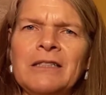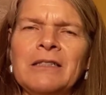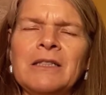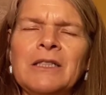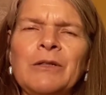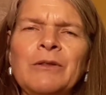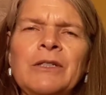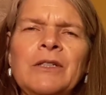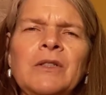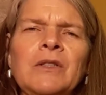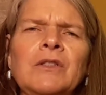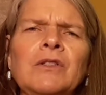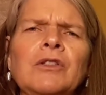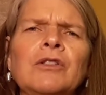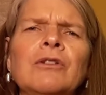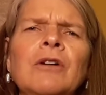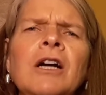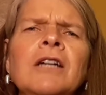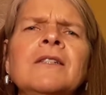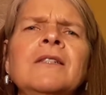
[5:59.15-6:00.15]
And so there's a
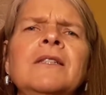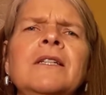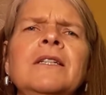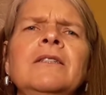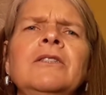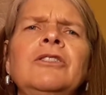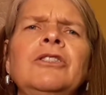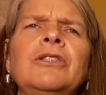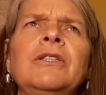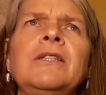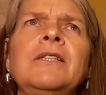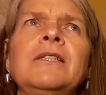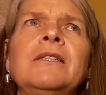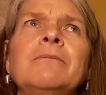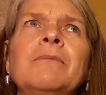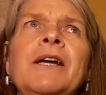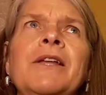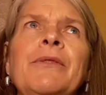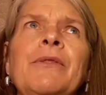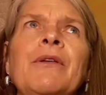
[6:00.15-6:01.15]
strong signature this
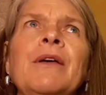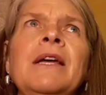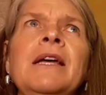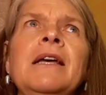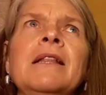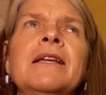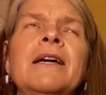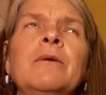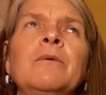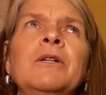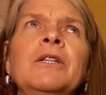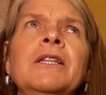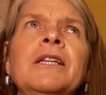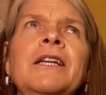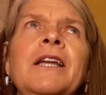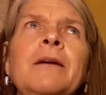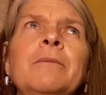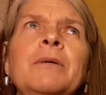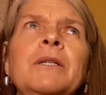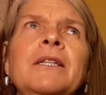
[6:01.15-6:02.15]
month that will
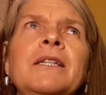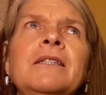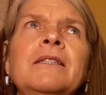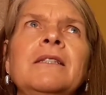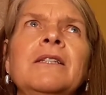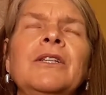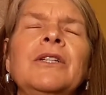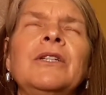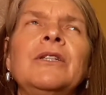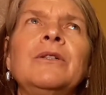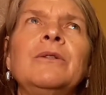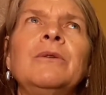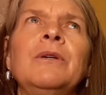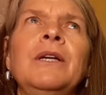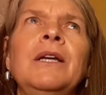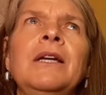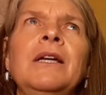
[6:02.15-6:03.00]
enable us to